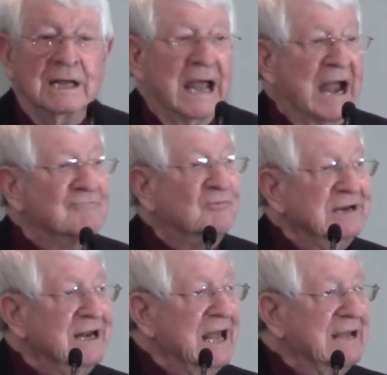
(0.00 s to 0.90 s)
Every
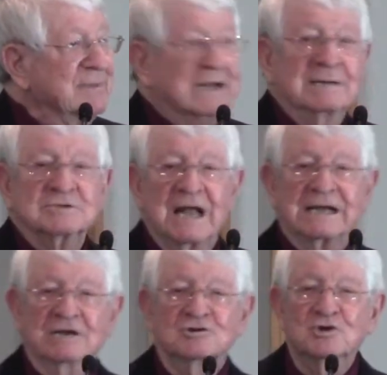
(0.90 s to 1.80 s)
day becomes
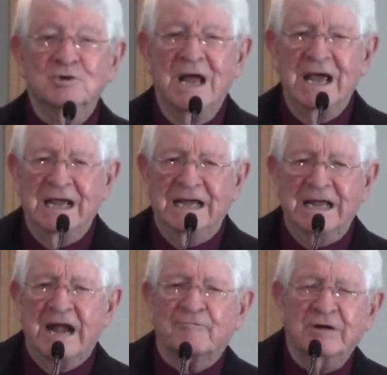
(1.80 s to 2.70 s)
like a new day.
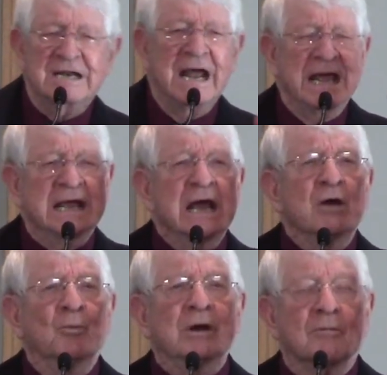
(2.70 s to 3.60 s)
Every day
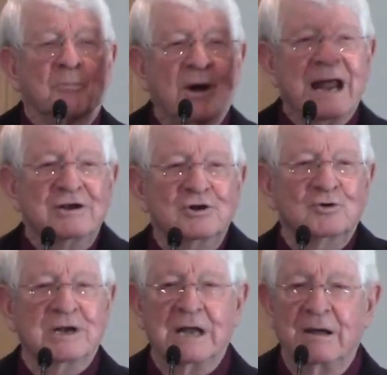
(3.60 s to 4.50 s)
we are brand
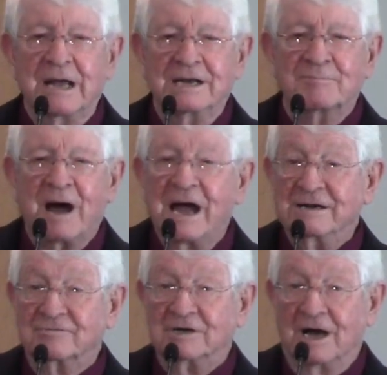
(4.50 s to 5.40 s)
new in the, in the
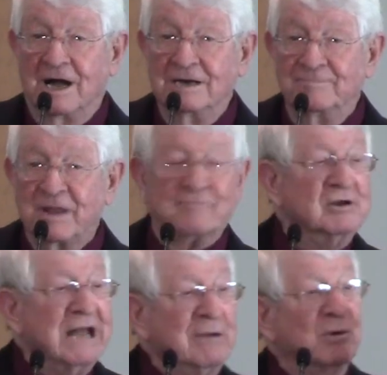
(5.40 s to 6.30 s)
mind of God.
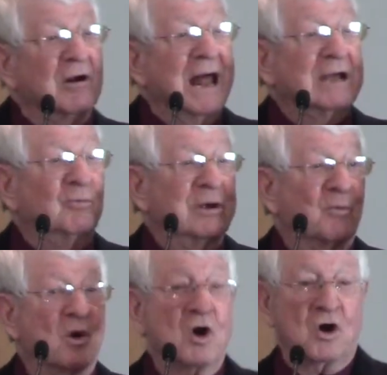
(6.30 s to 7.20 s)
Every day we're like we
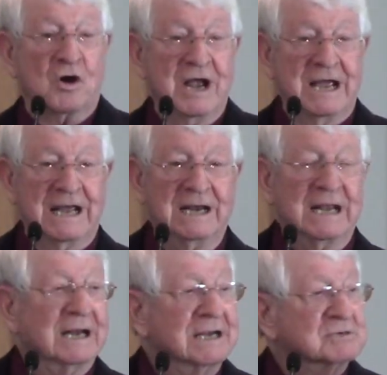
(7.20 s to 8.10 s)
were in,
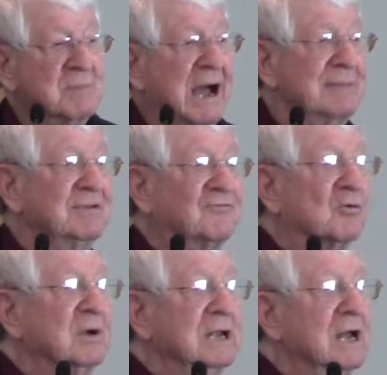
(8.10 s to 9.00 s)
in His mind before
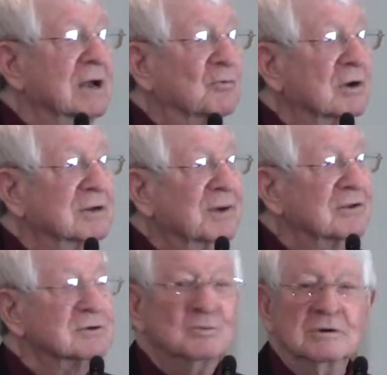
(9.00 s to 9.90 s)
we were in the
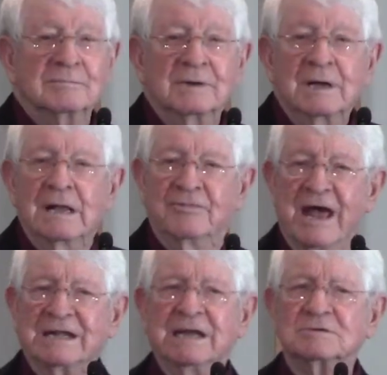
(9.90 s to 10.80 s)
mother's womb.
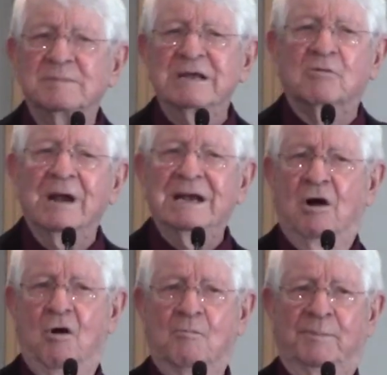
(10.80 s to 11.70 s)
That gives me great
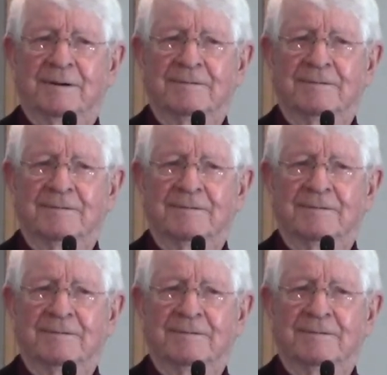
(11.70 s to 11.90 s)
hope.